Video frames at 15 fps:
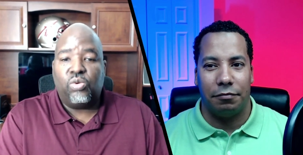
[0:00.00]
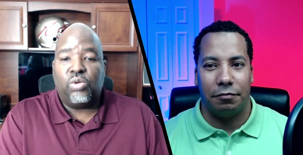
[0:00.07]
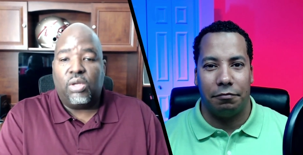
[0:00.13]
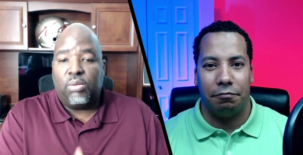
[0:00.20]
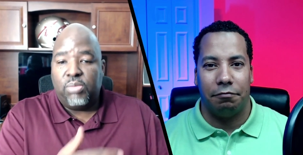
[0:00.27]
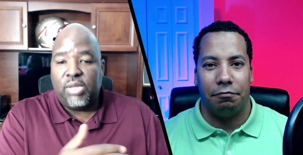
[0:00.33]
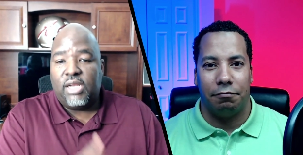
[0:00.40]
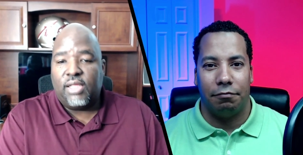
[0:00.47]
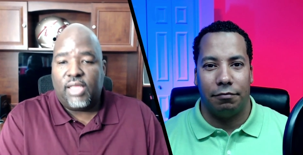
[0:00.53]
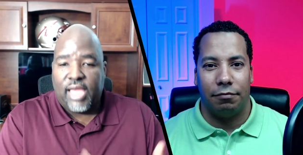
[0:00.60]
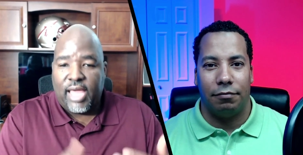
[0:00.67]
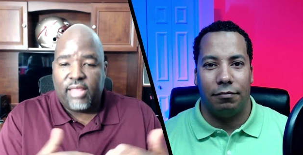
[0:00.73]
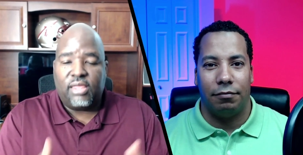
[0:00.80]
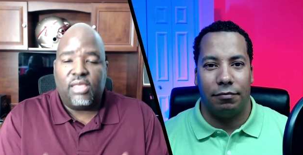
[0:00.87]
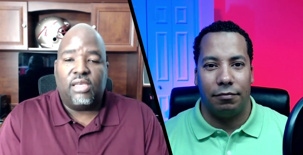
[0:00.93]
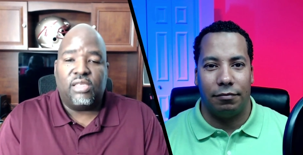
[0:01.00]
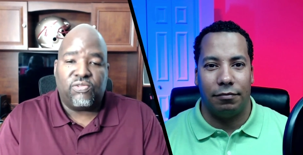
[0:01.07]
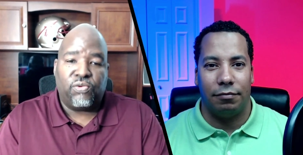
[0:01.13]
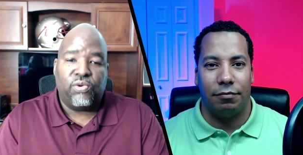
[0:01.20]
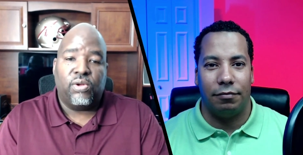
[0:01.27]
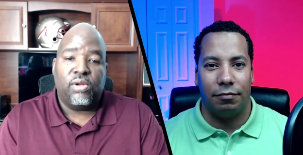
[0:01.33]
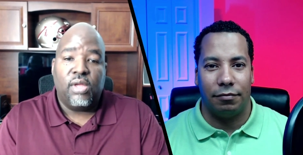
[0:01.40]
Speaker 1: have immediately had things
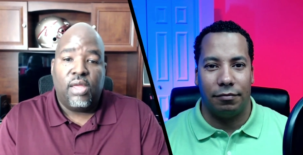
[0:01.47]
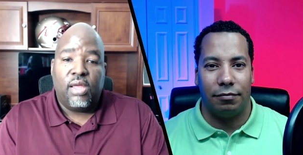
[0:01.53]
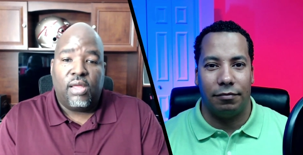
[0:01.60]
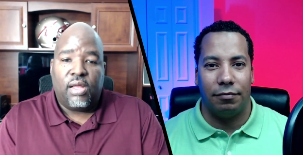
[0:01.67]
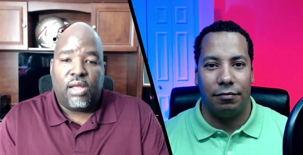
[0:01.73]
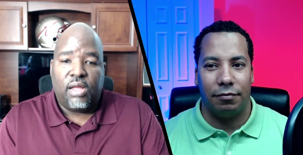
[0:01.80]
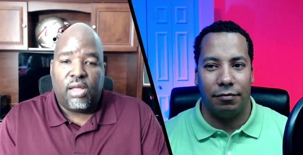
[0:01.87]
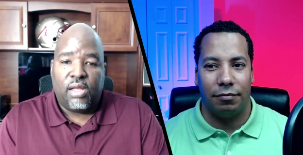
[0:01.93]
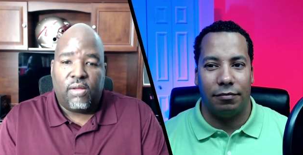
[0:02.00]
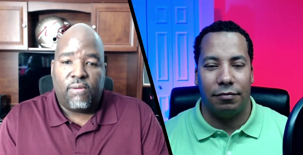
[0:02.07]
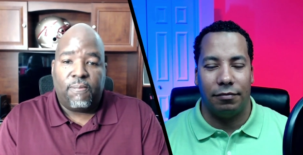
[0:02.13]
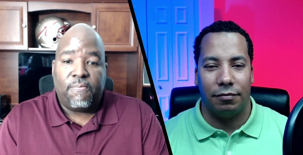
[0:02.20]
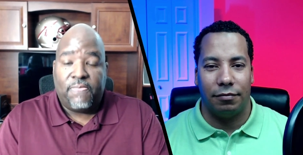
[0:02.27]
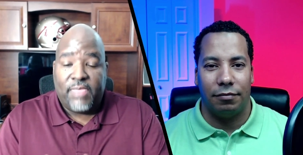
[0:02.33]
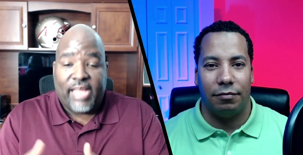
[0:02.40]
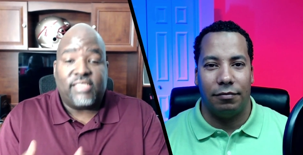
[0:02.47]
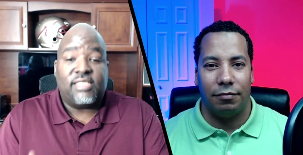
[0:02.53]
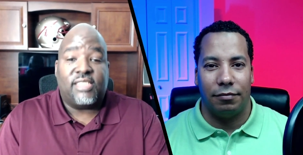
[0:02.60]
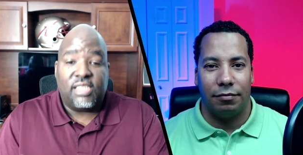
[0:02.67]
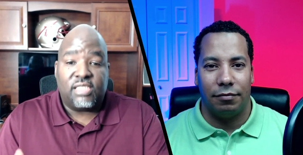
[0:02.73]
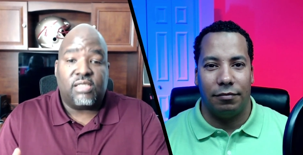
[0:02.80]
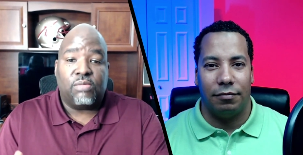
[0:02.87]
for uh, that
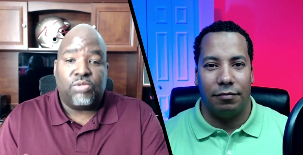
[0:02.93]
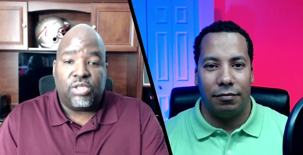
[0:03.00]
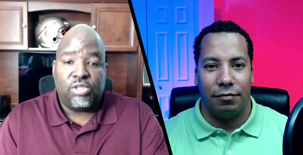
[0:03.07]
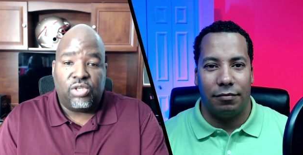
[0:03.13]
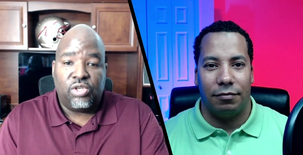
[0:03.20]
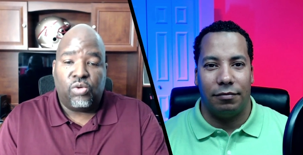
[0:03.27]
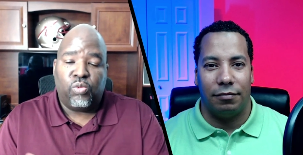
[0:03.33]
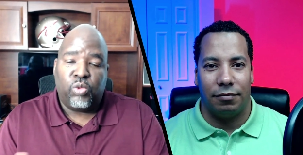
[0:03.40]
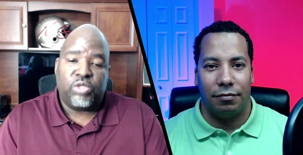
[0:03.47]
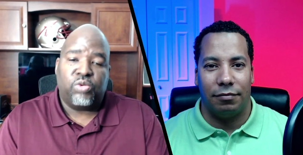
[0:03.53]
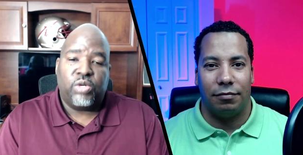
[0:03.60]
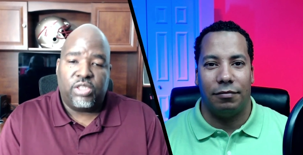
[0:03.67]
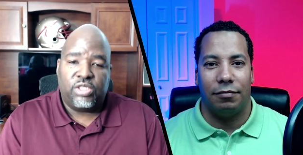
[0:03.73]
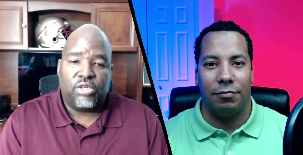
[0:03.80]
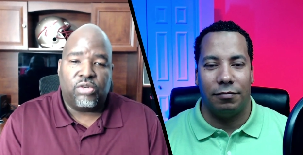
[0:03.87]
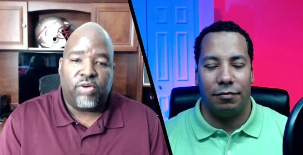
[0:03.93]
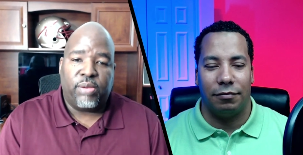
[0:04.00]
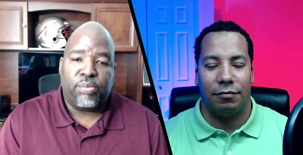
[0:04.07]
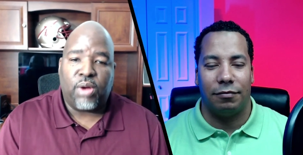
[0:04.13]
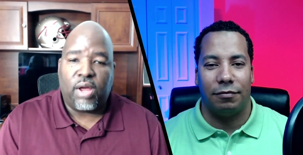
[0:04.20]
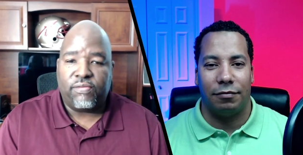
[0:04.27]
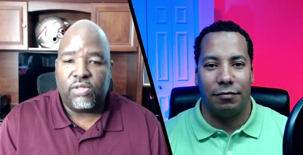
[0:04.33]
system to do, which would have generate
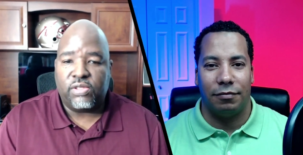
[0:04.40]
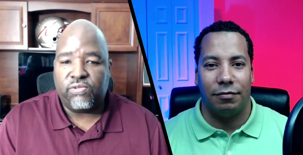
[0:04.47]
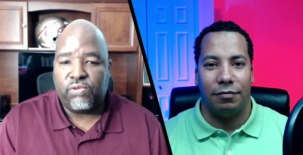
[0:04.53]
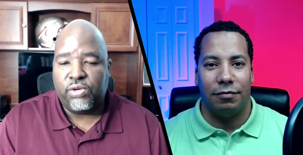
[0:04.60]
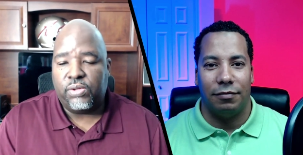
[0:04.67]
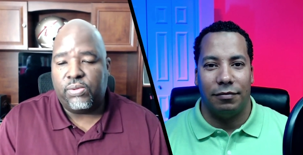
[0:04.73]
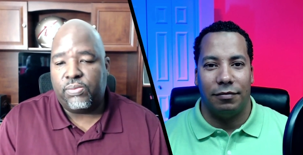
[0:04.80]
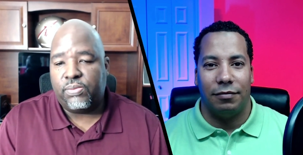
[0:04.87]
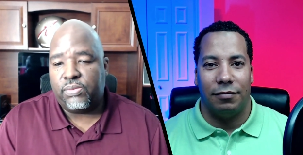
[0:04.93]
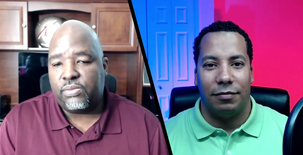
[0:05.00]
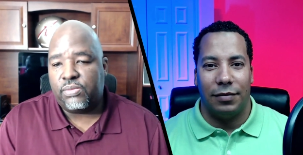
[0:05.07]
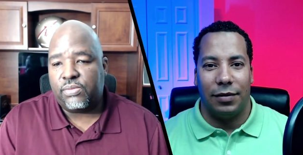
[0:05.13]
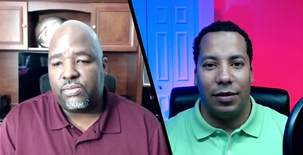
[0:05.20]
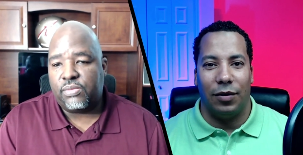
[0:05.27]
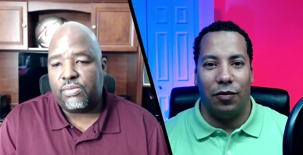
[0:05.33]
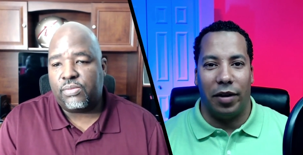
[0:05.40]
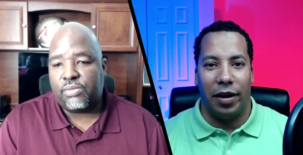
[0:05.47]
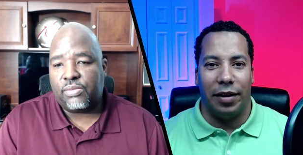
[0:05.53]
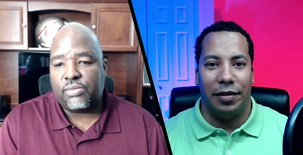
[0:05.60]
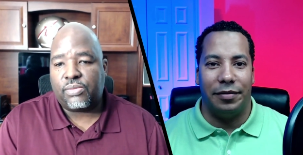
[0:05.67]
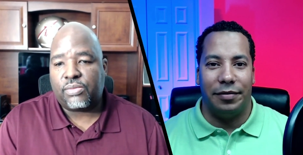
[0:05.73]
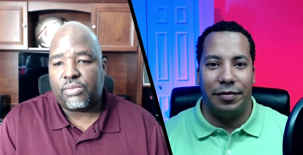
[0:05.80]
profits for you.
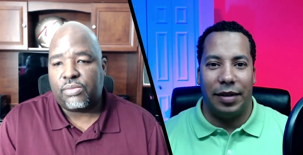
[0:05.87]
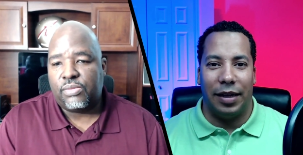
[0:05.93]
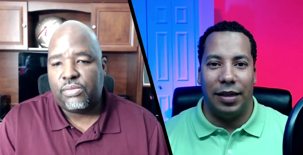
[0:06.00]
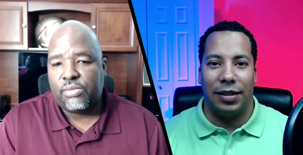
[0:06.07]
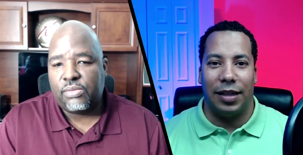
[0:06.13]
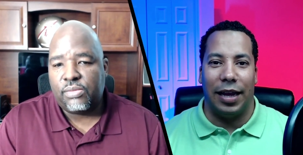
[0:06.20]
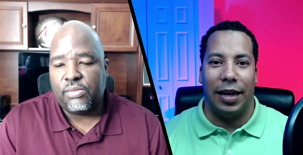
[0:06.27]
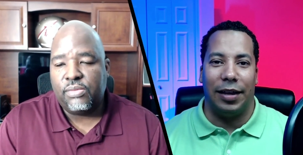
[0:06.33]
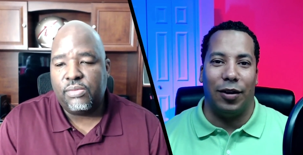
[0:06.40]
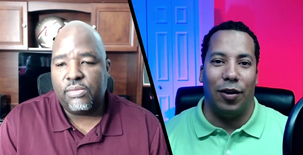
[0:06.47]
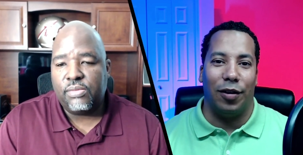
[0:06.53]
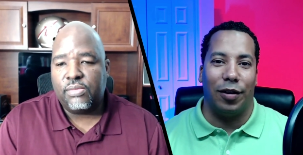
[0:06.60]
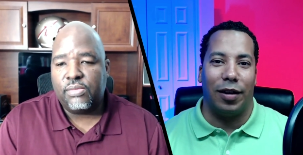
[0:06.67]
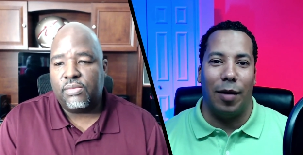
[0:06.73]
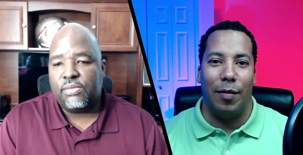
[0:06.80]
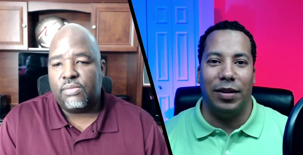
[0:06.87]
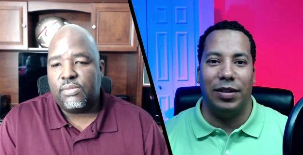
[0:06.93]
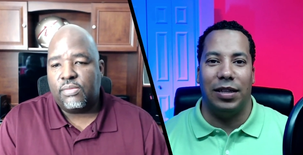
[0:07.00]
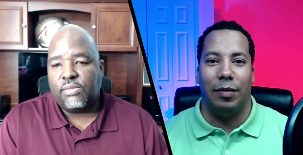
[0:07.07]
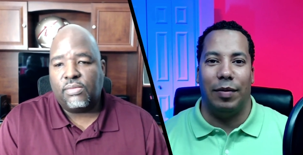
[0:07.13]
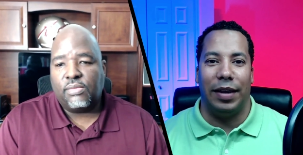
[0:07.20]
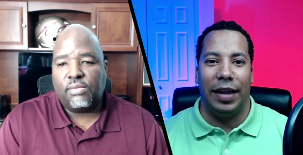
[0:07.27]
Right.
Speaker 2: It's like coming to
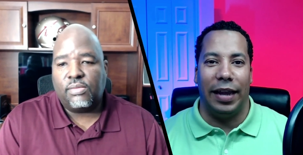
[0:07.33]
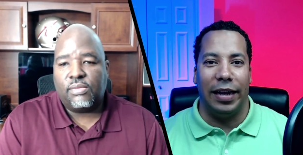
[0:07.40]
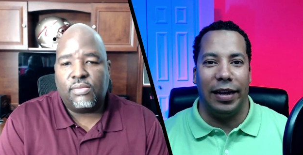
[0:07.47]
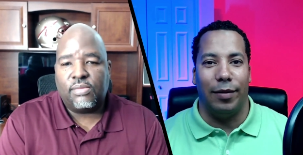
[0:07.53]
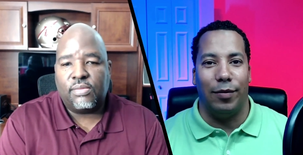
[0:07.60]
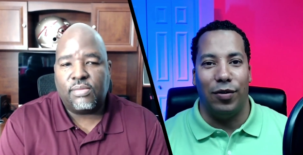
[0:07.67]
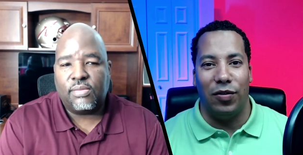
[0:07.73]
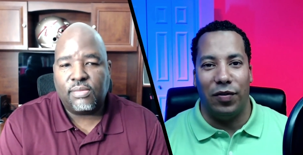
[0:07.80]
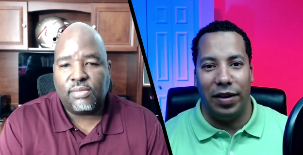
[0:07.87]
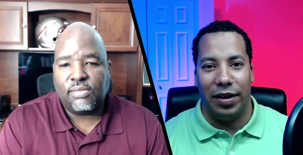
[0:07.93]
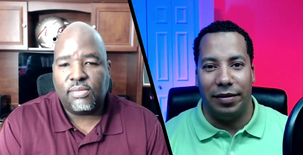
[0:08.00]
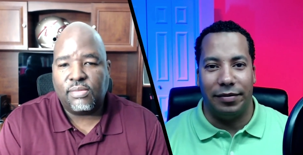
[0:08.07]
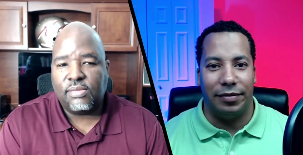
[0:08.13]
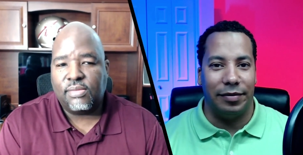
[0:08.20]
the beginning of a movie